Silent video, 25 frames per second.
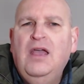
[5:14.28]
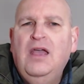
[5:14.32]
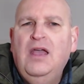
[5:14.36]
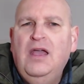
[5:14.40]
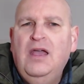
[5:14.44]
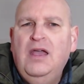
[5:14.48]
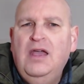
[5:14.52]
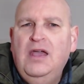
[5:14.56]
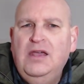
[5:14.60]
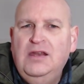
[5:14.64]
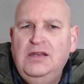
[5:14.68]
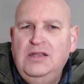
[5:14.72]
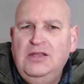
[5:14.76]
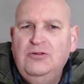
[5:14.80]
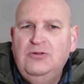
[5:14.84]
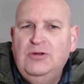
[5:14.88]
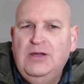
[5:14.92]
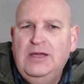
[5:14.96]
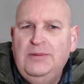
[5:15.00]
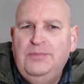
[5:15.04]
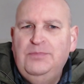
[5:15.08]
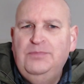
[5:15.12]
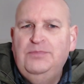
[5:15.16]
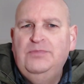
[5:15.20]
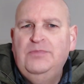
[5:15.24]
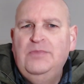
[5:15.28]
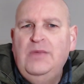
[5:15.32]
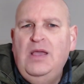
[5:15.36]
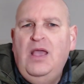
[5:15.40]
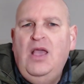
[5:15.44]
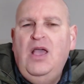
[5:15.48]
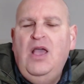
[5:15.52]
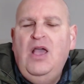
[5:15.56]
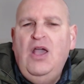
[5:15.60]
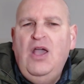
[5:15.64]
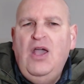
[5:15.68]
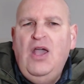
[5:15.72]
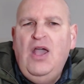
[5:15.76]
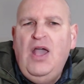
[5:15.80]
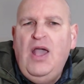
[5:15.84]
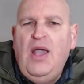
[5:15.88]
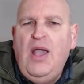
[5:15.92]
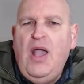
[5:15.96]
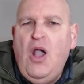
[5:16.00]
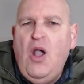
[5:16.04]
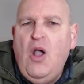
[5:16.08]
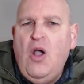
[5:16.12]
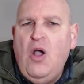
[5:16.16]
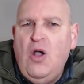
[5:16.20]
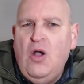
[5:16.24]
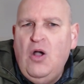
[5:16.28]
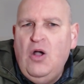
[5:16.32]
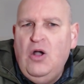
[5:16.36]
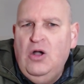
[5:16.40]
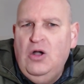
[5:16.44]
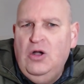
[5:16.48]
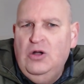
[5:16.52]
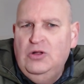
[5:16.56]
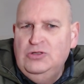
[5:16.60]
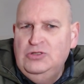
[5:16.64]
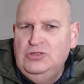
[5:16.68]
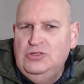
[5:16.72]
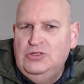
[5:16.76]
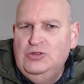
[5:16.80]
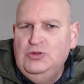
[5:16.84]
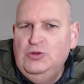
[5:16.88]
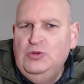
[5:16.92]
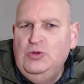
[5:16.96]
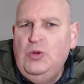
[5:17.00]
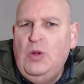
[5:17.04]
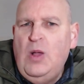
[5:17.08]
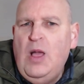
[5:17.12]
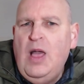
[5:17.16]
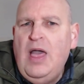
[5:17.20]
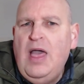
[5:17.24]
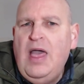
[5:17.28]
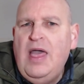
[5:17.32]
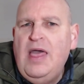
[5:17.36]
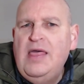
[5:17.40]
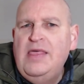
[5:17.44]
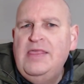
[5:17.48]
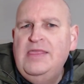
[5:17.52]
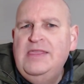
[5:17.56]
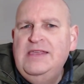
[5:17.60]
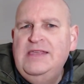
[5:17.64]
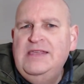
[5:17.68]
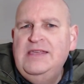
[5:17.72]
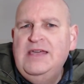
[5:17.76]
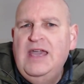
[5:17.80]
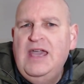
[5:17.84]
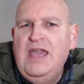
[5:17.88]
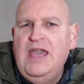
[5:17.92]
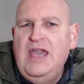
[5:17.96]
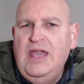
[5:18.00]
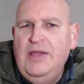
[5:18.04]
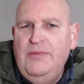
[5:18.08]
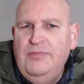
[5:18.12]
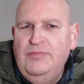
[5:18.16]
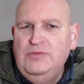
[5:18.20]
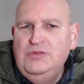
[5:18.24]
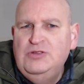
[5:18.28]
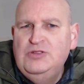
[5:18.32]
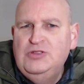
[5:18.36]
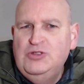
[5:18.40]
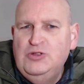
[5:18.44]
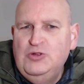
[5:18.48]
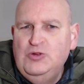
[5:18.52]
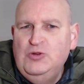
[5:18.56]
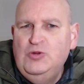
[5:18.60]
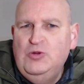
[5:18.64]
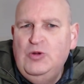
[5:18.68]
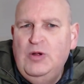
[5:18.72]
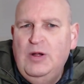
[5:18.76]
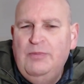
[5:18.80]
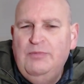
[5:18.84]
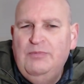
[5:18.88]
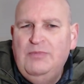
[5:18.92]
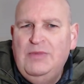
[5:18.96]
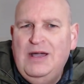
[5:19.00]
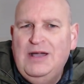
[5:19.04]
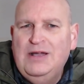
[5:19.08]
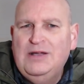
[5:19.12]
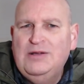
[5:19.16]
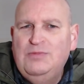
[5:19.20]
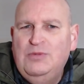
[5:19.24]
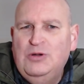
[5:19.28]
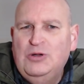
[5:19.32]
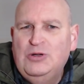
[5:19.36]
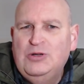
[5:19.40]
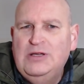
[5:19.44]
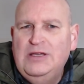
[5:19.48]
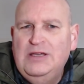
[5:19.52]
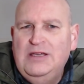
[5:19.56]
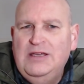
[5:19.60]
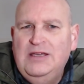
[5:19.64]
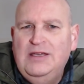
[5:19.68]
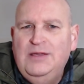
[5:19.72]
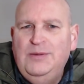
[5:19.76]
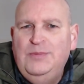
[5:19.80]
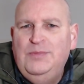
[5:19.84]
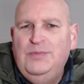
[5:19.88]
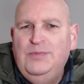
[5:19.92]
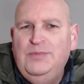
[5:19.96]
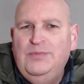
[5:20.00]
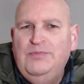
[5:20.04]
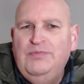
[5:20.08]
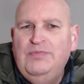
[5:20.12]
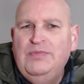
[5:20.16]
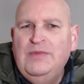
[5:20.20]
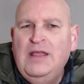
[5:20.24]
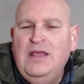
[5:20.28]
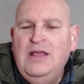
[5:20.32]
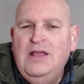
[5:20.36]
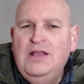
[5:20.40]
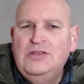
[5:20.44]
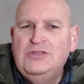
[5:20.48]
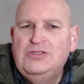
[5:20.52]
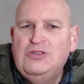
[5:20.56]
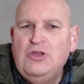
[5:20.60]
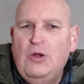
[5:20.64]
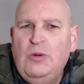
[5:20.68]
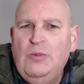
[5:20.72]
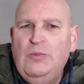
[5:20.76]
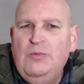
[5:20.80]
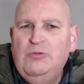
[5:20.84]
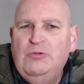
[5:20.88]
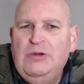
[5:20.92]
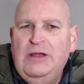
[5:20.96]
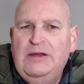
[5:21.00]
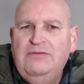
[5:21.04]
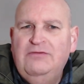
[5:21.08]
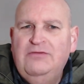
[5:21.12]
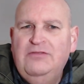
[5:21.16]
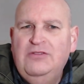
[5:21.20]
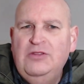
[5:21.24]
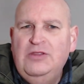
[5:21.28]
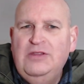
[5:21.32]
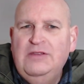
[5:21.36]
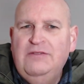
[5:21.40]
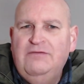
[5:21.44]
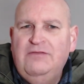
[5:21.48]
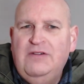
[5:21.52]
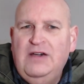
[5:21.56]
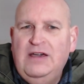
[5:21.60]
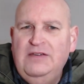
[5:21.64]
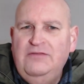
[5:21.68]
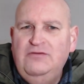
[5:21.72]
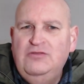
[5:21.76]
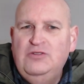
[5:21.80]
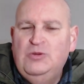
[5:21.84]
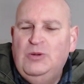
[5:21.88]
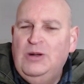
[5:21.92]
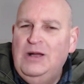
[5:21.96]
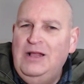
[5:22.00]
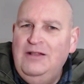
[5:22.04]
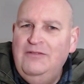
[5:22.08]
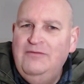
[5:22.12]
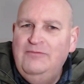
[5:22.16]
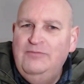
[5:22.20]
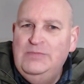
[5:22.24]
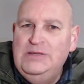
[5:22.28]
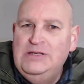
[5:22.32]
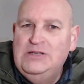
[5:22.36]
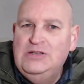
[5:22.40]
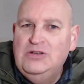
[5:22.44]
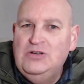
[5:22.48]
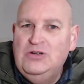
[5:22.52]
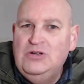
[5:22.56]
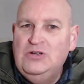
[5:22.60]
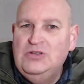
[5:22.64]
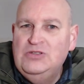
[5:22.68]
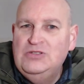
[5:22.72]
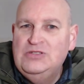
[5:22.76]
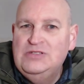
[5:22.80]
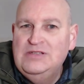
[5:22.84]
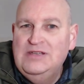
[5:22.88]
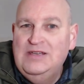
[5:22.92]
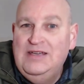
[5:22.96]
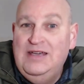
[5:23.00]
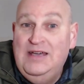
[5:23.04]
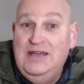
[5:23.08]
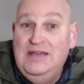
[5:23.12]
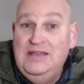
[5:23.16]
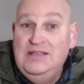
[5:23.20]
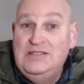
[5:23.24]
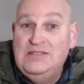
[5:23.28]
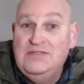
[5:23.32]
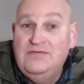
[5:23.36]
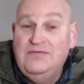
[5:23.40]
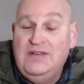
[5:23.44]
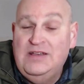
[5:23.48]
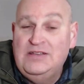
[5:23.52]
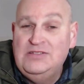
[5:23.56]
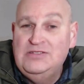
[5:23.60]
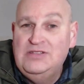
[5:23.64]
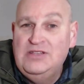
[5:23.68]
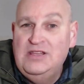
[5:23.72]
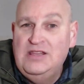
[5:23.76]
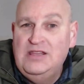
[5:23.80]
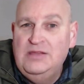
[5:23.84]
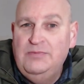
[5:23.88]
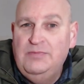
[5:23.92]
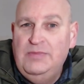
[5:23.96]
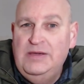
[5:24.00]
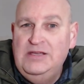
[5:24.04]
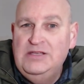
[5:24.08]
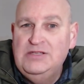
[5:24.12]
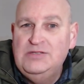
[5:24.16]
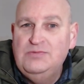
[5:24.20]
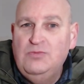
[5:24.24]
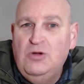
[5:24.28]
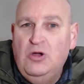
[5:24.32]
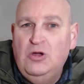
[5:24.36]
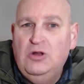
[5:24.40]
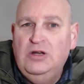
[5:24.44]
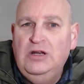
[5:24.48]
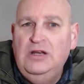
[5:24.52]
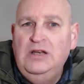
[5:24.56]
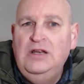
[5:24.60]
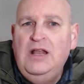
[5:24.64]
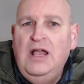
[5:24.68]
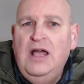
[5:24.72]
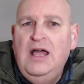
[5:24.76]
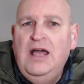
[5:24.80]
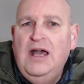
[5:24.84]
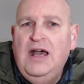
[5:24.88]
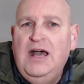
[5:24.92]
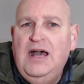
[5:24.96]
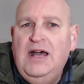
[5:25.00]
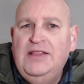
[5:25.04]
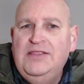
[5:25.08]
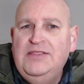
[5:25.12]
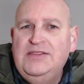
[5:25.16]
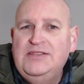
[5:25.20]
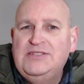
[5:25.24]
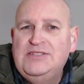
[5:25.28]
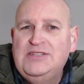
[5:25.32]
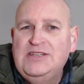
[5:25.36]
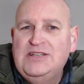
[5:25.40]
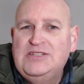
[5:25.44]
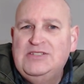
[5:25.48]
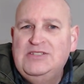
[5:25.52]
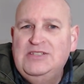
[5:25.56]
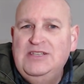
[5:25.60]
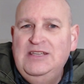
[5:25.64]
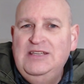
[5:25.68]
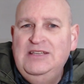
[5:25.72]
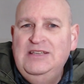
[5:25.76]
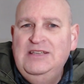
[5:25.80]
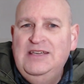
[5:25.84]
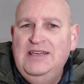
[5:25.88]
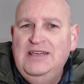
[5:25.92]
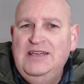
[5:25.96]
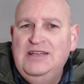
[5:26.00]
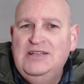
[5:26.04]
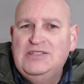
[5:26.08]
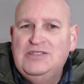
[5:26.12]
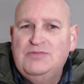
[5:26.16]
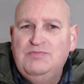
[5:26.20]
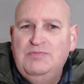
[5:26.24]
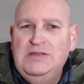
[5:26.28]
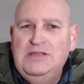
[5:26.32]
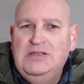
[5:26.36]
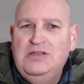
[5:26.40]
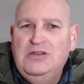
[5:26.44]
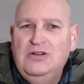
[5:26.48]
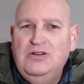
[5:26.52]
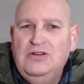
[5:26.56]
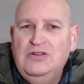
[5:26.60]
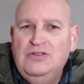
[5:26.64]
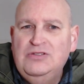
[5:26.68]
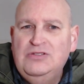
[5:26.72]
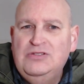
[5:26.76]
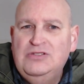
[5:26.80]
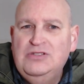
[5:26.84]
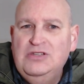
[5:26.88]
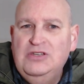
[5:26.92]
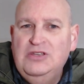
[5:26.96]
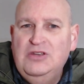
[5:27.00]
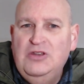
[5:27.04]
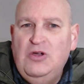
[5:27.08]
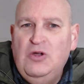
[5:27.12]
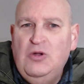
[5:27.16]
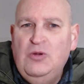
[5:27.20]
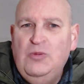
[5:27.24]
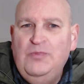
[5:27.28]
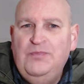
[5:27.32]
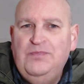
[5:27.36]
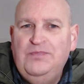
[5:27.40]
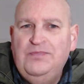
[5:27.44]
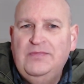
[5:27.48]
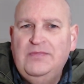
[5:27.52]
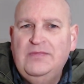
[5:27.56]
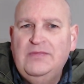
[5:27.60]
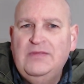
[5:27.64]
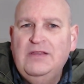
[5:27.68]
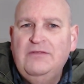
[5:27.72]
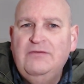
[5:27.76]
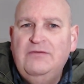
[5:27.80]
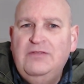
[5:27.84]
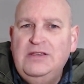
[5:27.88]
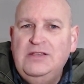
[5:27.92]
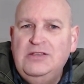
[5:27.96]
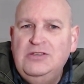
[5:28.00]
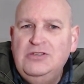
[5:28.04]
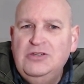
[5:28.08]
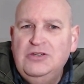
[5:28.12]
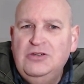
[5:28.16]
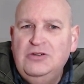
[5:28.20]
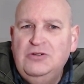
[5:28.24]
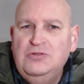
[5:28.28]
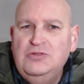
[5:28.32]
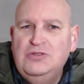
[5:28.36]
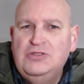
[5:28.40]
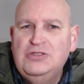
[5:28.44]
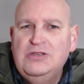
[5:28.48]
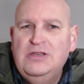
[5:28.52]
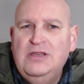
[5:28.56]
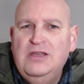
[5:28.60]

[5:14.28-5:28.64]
Anyway, on to the M2 MacBook Air. So went for the 512 because it's faster than the base model, and the 16 gigs because, videos,